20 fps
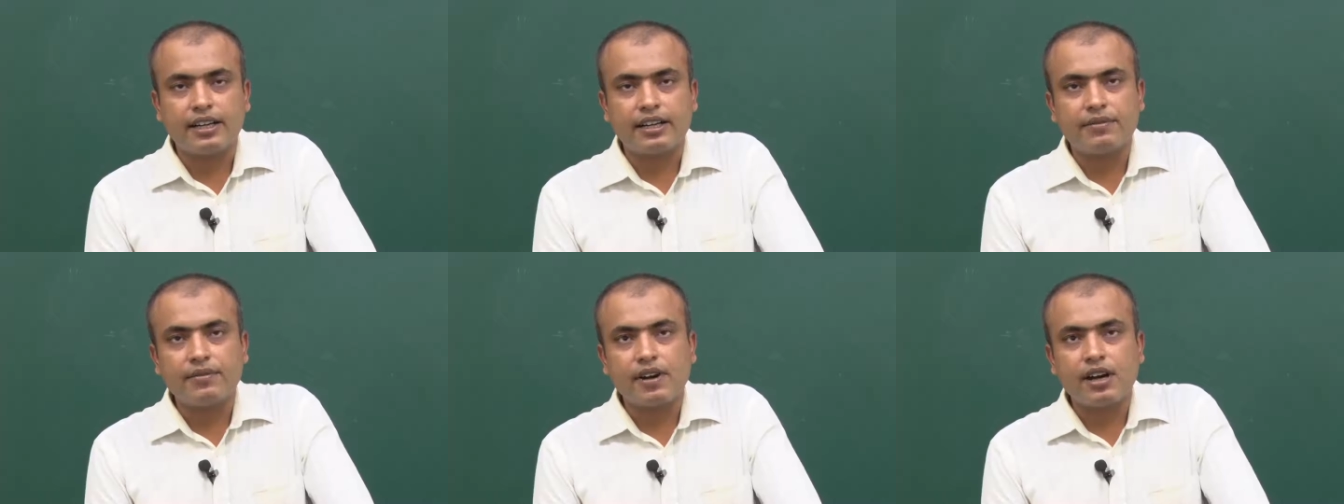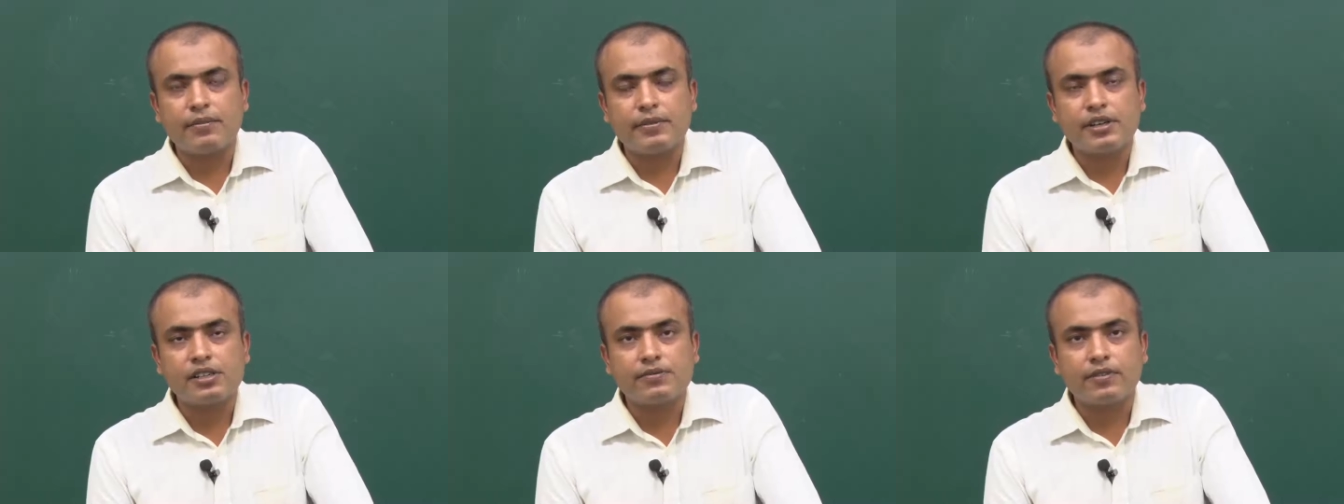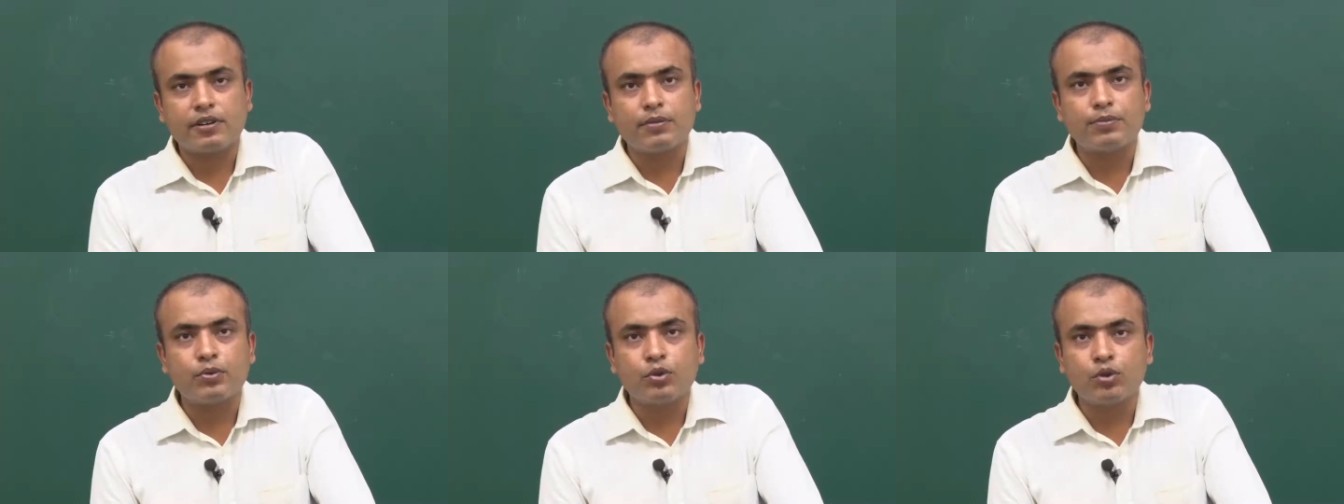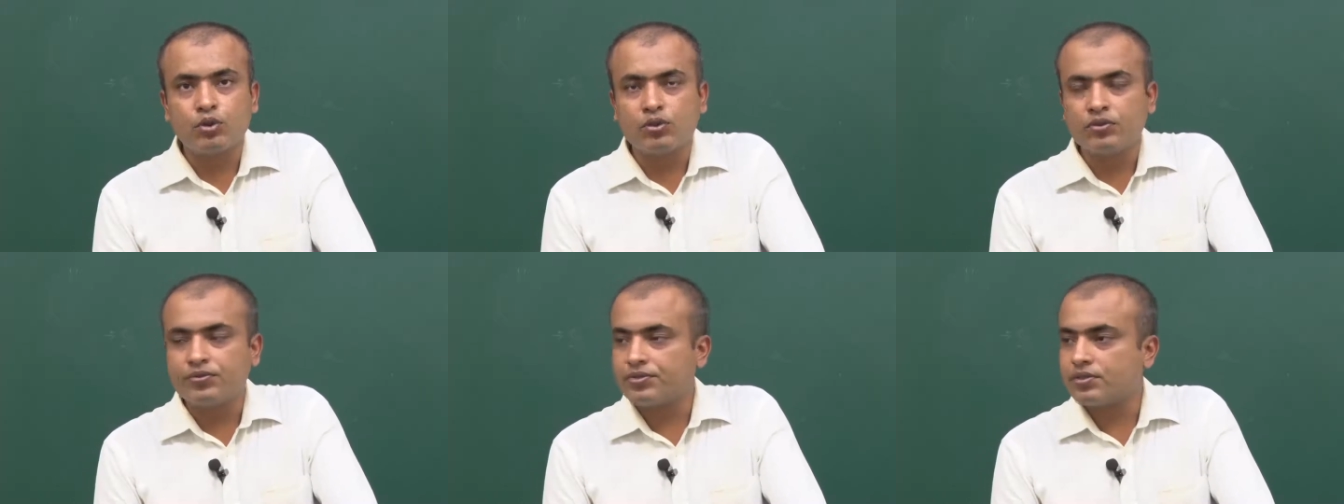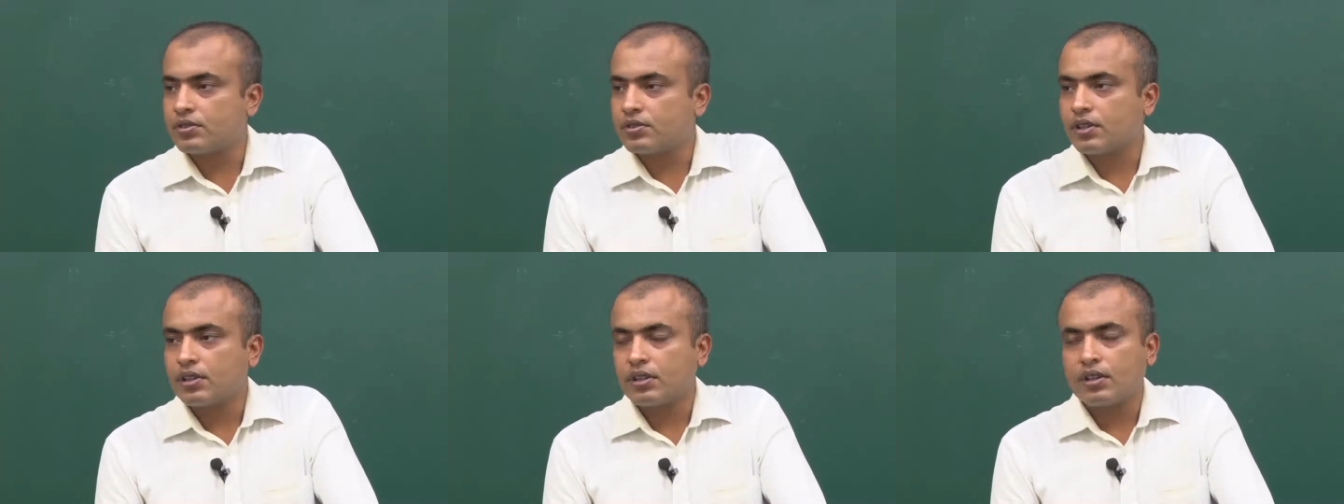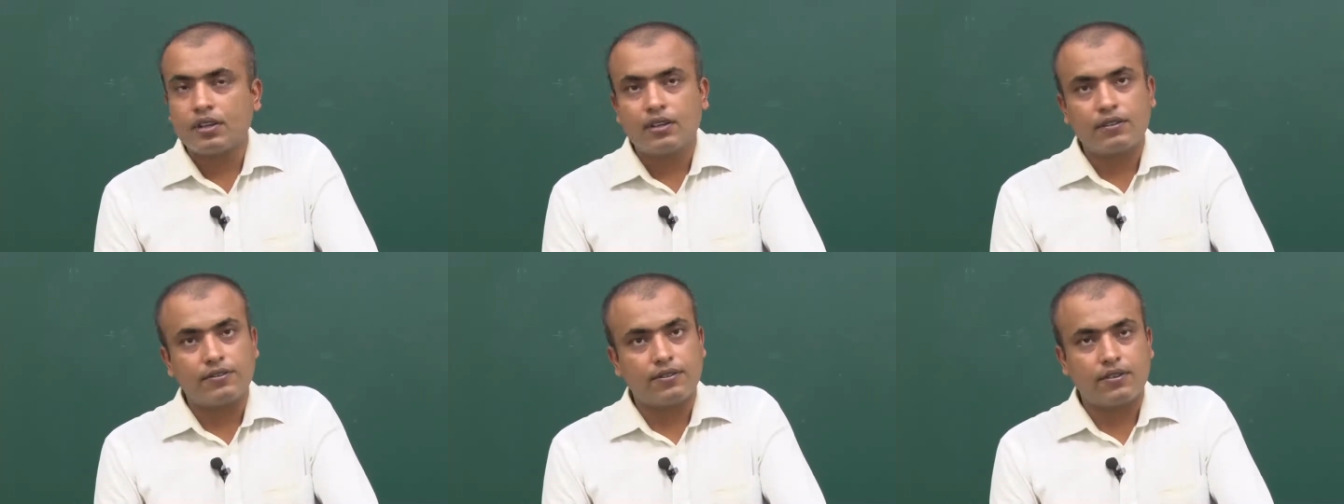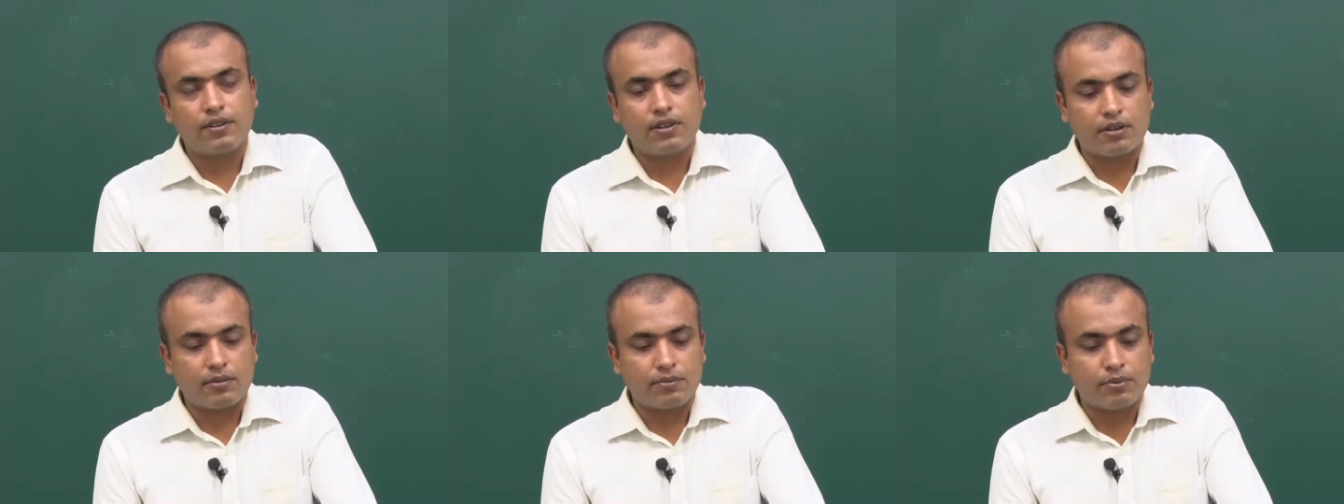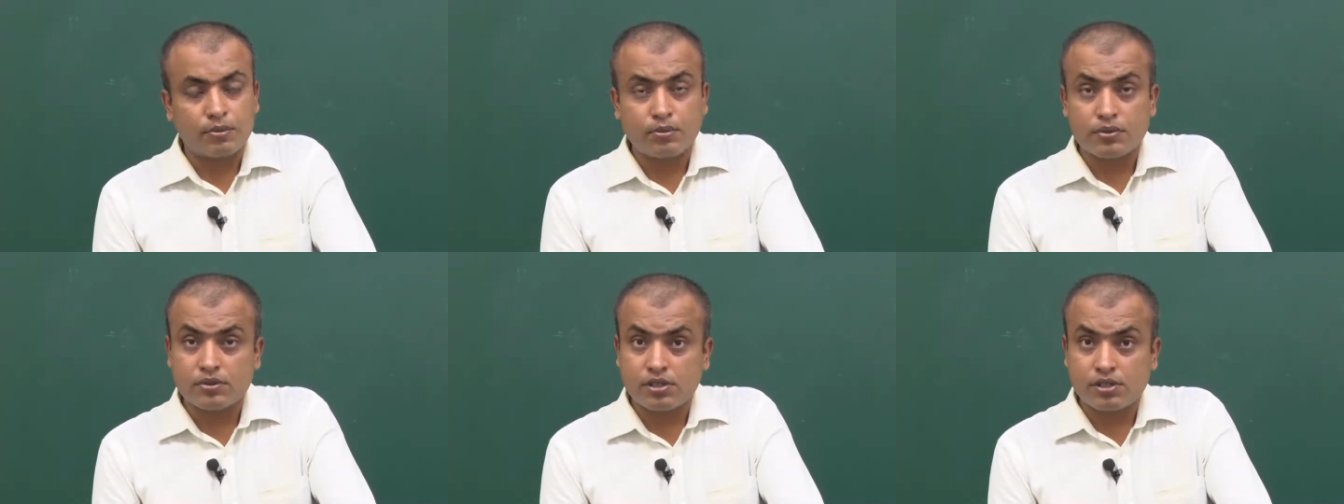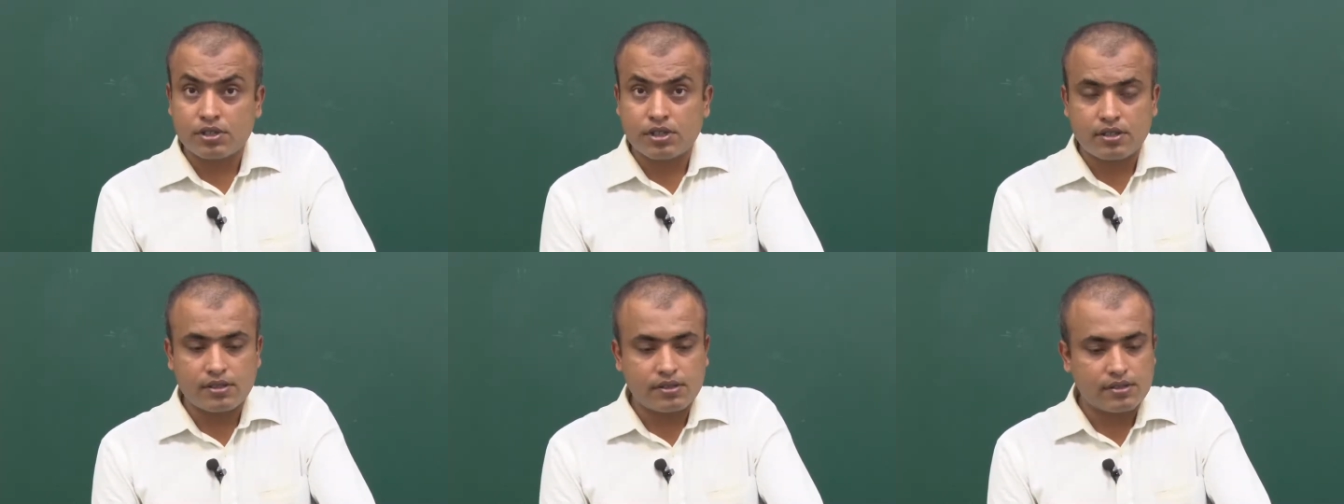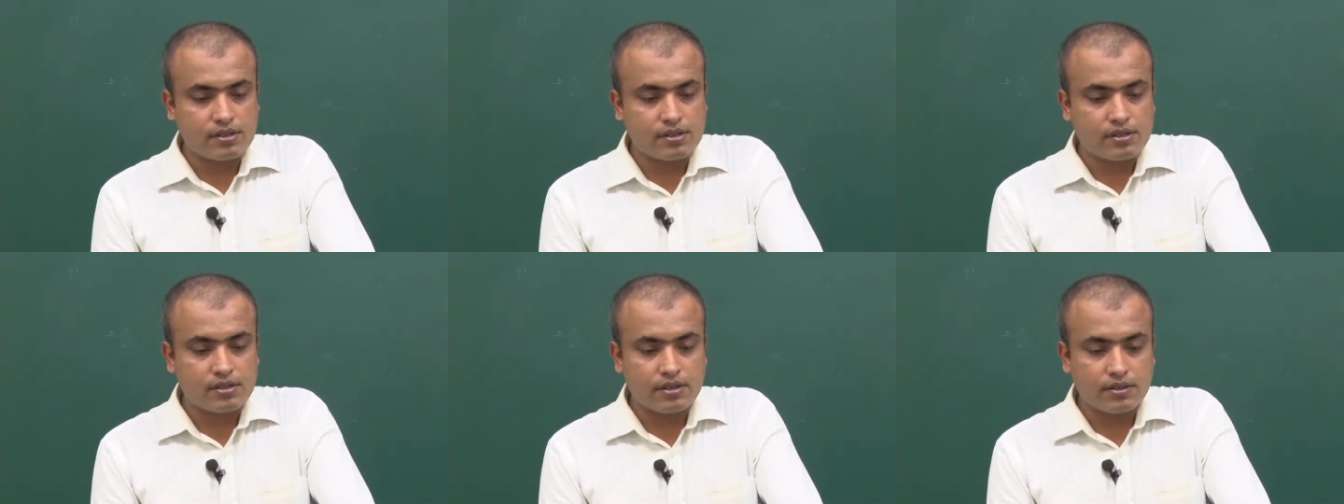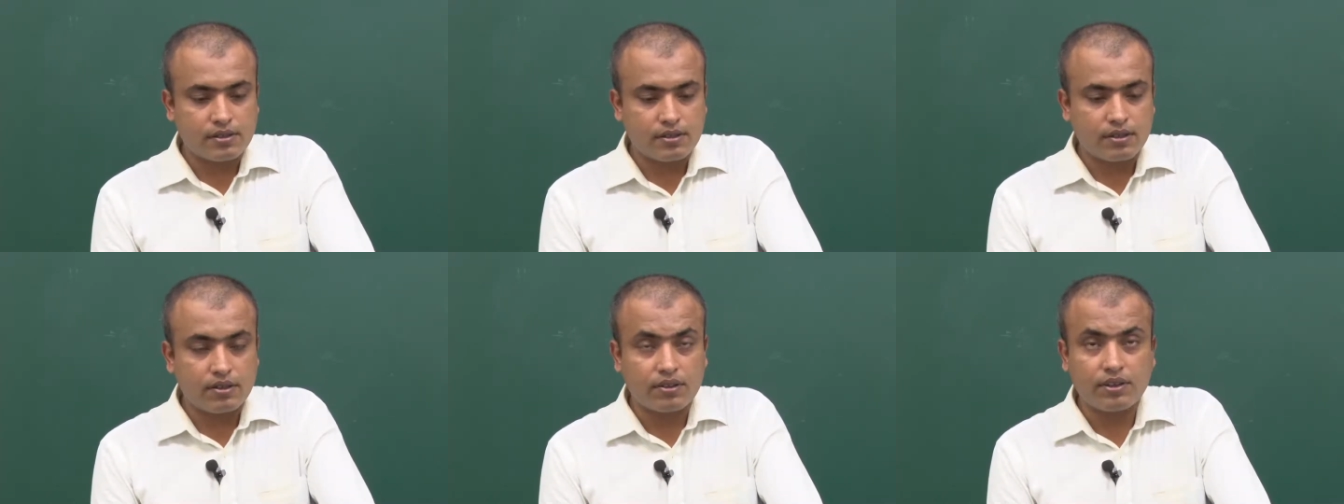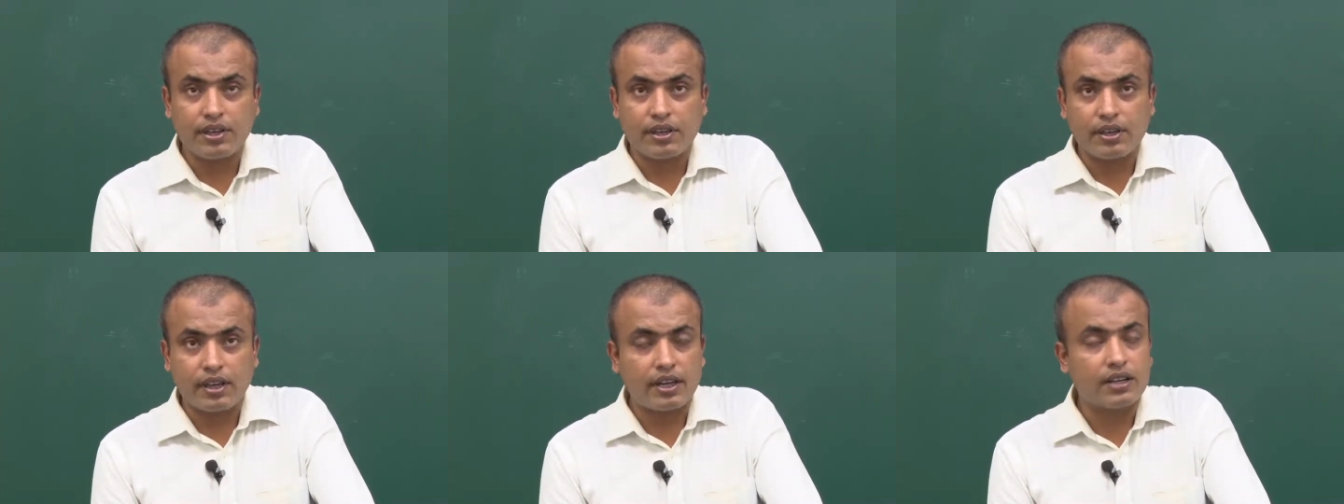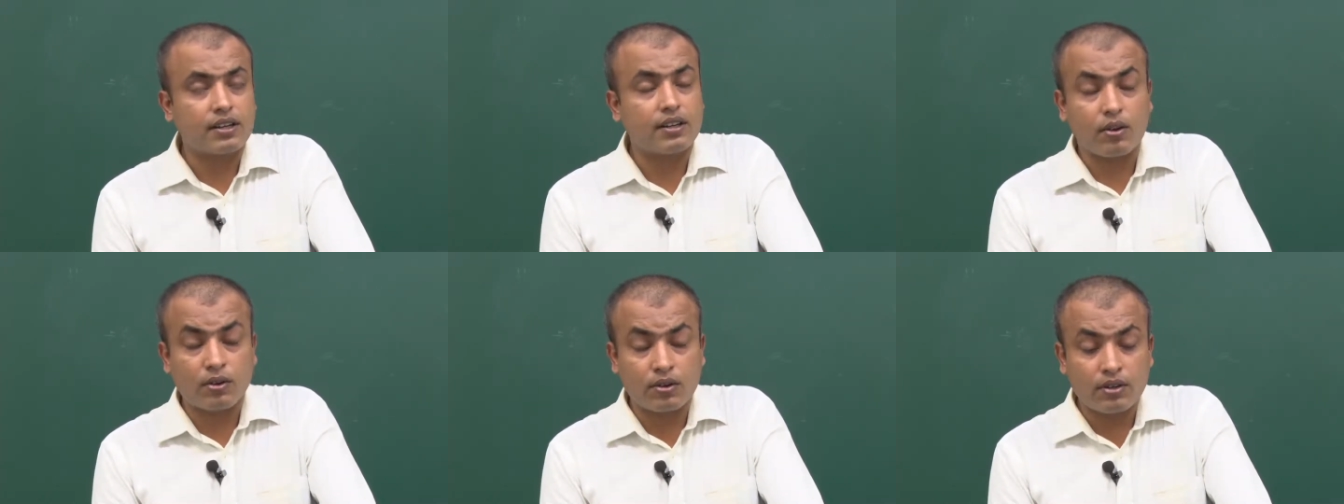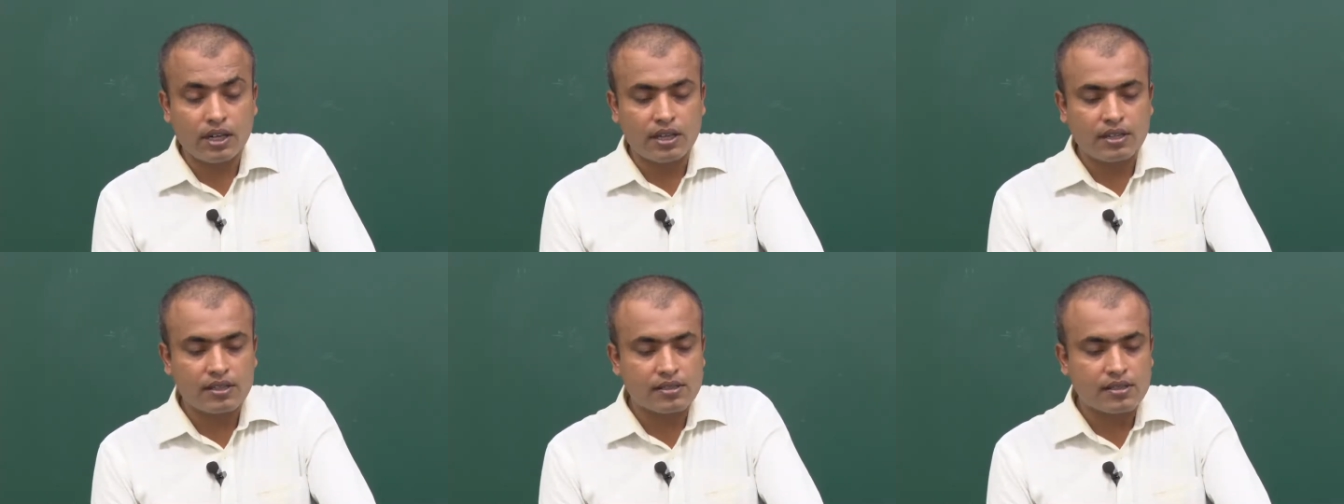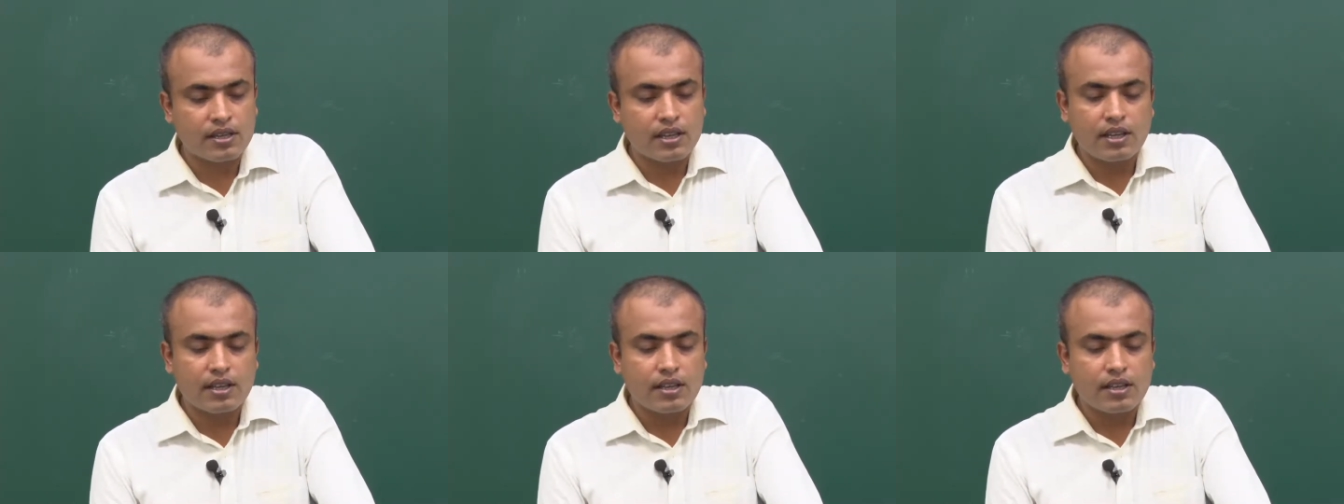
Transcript: environments for proofs, for propositions, okay, and corollaries.